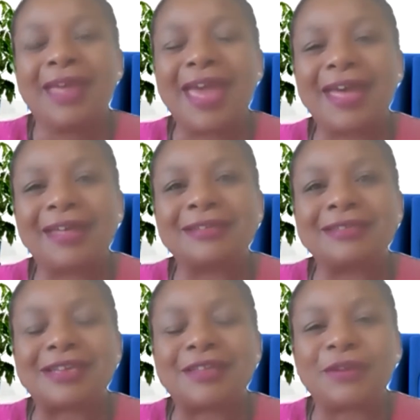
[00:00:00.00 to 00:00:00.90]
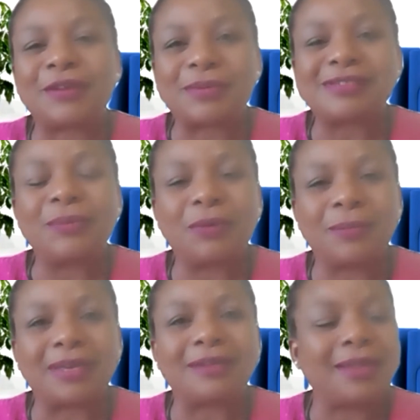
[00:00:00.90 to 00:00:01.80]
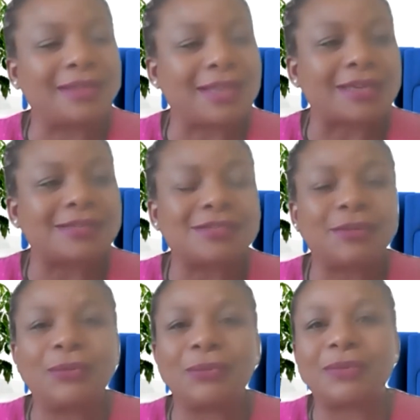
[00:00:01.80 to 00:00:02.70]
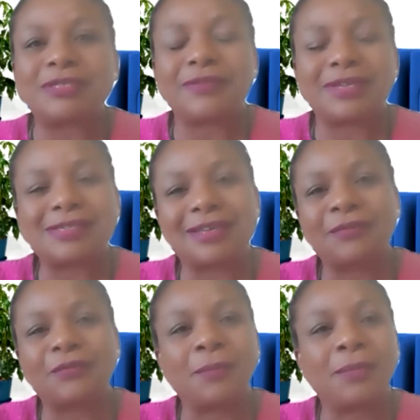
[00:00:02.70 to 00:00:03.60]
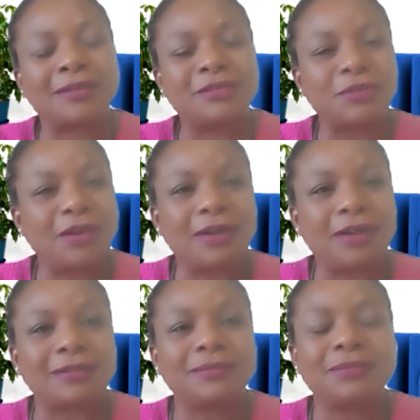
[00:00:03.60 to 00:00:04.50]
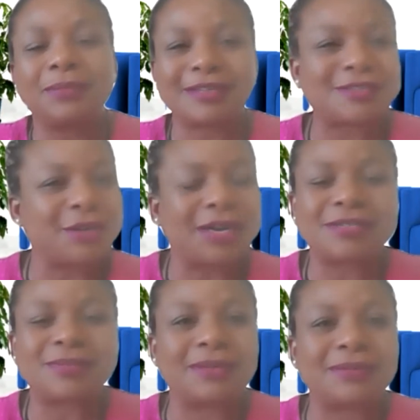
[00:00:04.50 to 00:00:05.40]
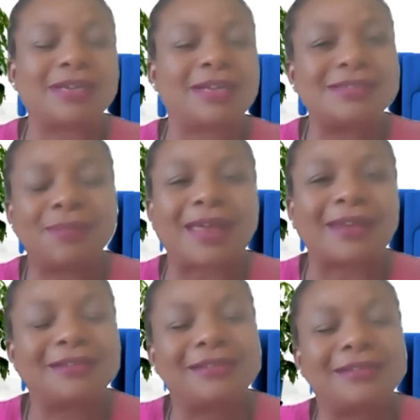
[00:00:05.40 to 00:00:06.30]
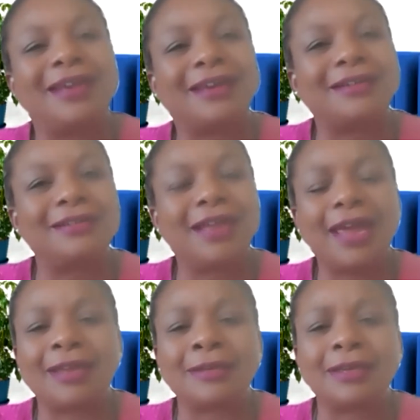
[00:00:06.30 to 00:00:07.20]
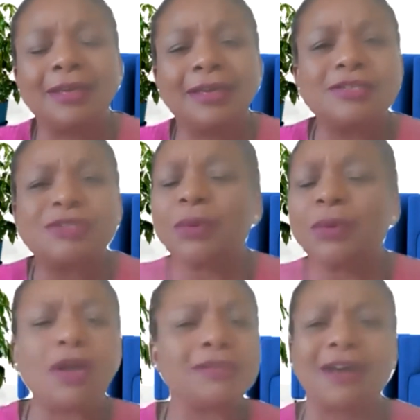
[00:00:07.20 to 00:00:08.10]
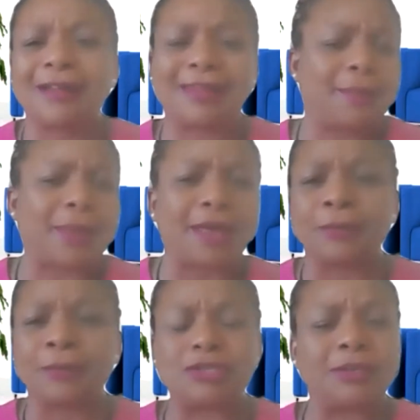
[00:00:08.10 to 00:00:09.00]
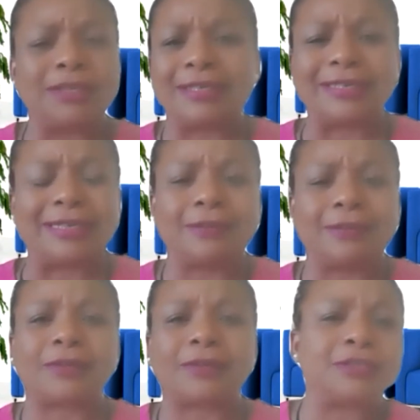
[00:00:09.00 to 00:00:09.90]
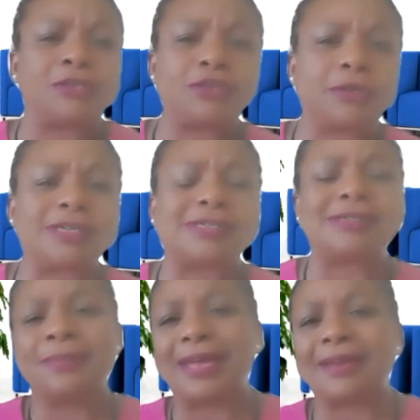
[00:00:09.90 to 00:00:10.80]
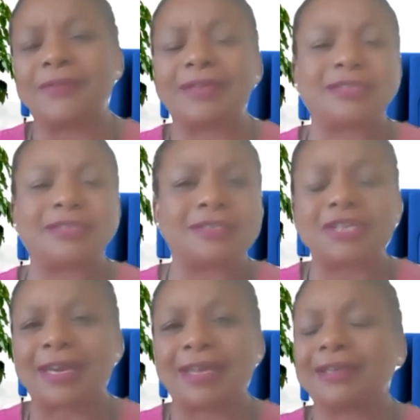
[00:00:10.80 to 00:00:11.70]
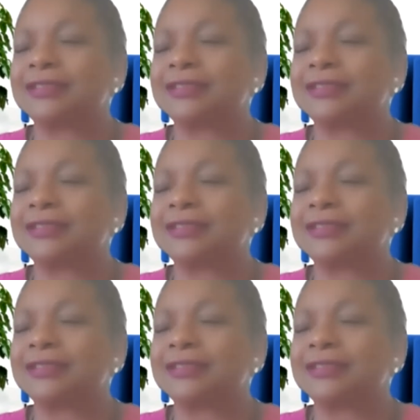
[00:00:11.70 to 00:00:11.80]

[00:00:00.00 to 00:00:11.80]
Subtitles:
And there was a woman in my class who was visiting from Montreal because her husband was on sabbatical at Yale. And so we're all talking about our maternity leave and our insurance and benefit, chit-chatting.